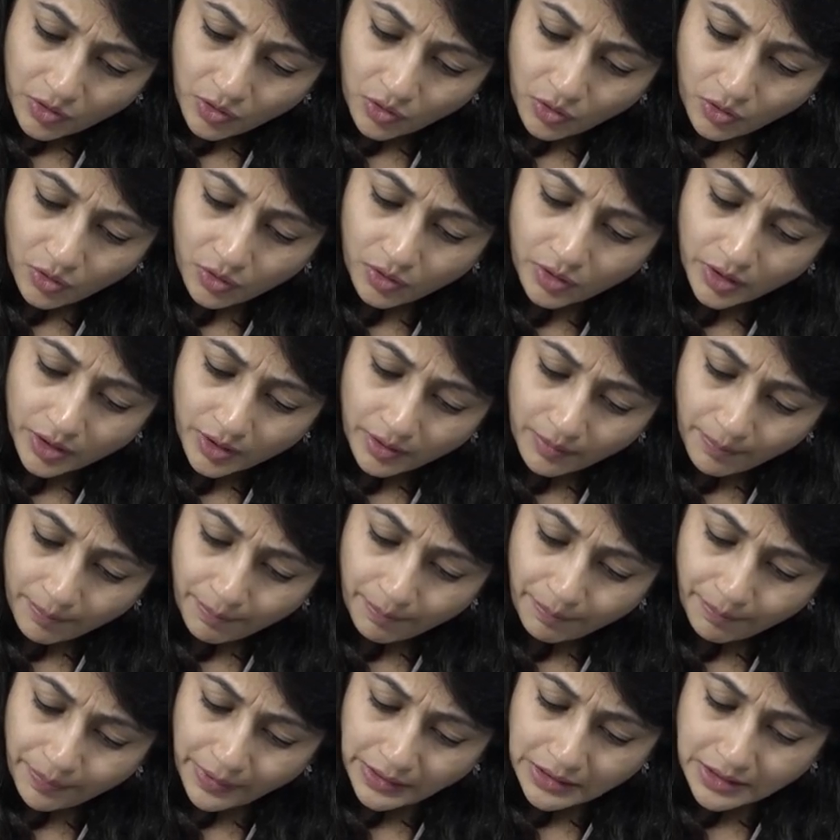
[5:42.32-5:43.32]
or
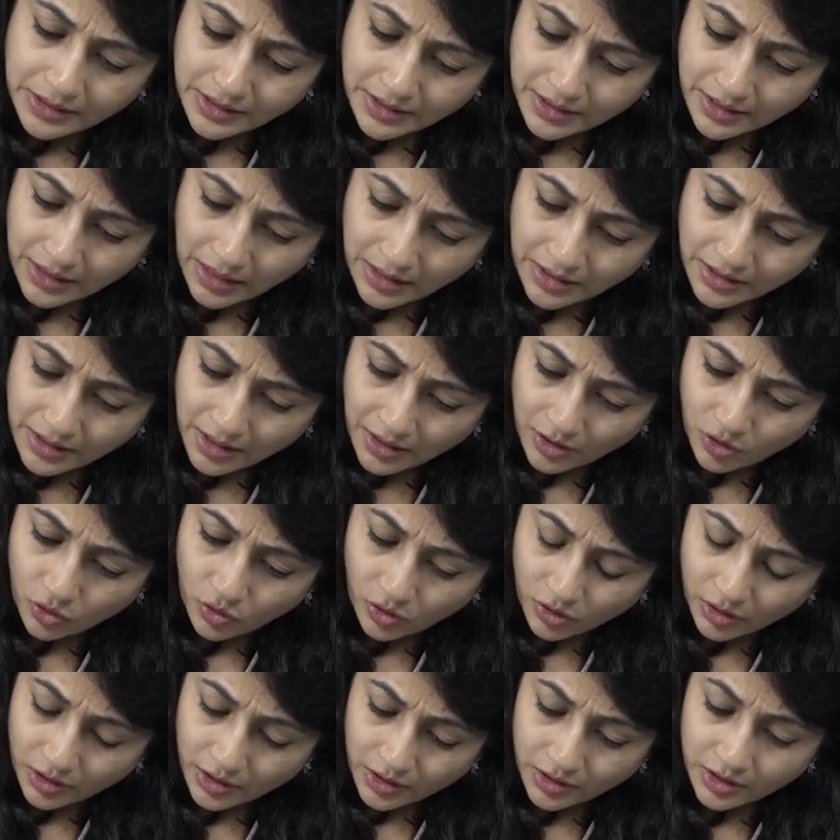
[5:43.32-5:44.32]
pits, as I
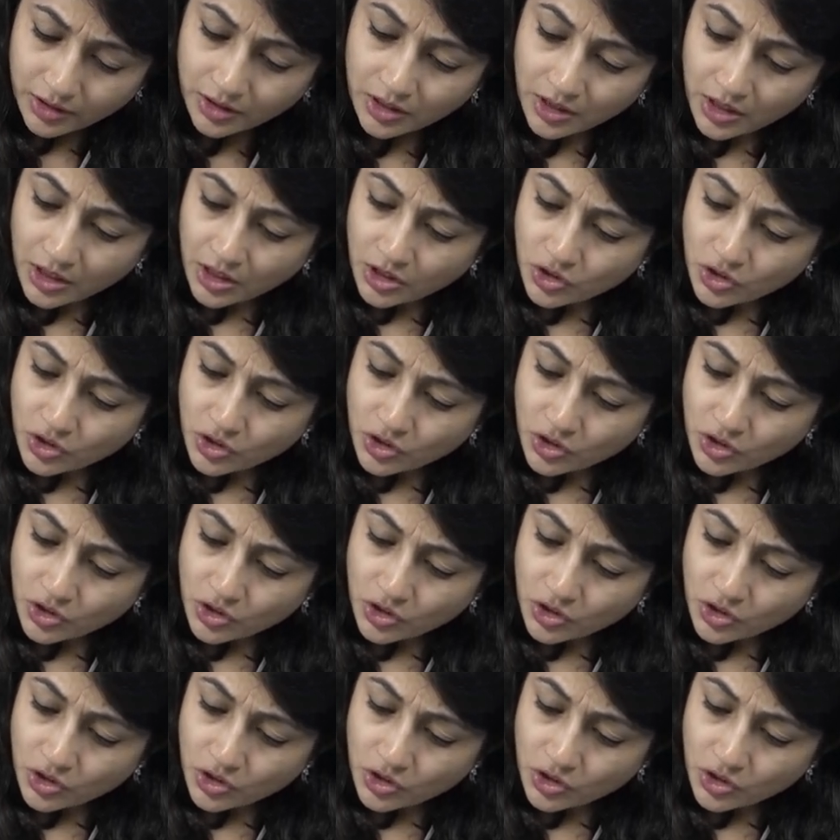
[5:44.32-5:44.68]
call it.